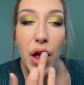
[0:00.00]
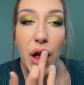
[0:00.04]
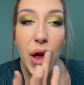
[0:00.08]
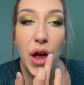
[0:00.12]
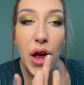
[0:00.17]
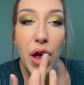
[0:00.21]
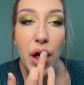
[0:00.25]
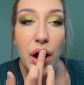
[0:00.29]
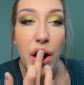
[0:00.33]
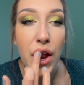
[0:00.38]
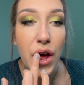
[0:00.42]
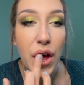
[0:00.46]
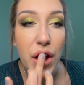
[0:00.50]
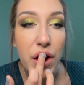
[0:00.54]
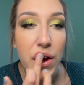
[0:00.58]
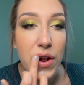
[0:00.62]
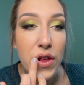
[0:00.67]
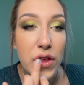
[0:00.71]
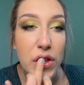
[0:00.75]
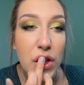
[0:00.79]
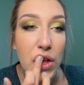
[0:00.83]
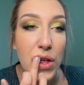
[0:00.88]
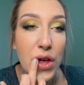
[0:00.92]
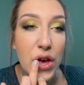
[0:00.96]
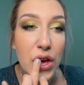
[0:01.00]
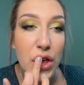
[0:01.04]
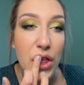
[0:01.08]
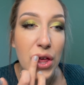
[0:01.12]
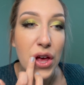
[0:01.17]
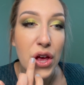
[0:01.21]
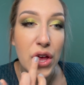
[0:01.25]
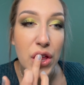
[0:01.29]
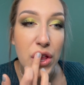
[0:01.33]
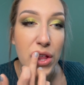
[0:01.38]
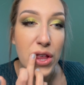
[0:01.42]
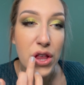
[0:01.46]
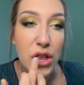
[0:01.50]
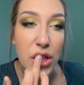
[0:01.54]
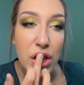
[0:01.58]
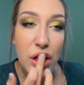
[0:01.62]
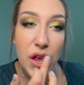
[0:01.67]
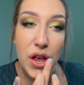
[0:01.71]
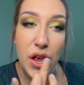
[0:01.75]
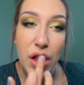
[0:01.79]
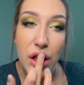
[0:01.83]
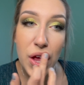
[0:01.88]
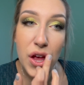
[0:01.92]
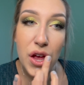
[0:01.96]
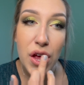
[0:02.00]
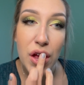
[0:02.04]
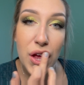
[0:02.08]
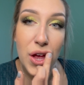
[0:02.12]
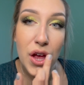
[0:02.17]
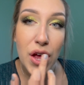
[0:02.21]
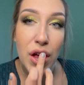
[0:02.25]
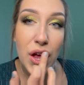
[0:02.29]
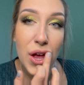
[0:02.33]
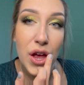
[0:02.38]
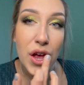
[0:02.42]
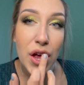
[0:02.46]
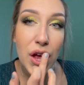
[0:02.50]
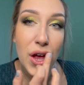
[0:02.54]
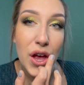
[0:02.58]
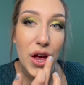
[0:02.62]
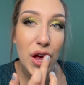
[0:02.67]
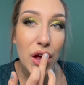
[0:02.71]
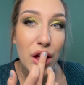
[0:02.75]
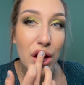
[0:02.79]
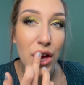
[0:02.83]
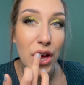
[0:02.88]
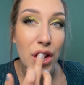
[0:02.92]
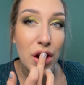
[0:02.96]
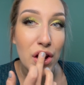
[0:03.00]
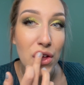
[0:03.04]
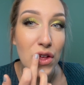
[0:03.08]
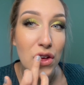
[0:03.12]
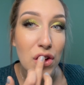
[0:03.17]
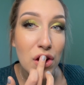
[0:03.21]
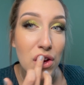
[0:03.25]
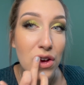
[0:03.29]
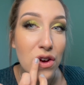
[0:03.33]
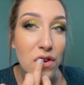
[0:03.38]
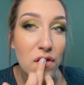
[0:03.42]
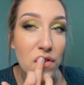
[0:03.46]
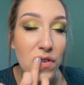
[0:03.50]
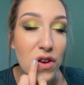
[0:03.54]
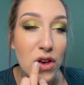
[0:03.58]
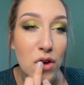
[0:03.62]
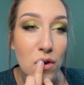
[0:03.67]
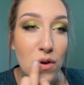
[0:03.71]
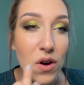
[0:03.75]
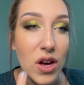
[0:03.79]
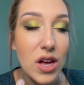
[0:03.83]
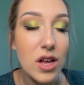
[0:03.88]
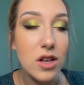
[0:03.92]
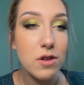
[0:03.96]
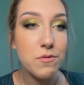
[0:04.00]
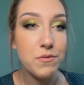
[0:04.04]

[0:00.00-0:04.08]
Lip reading: And I just go like this. I look goofy, but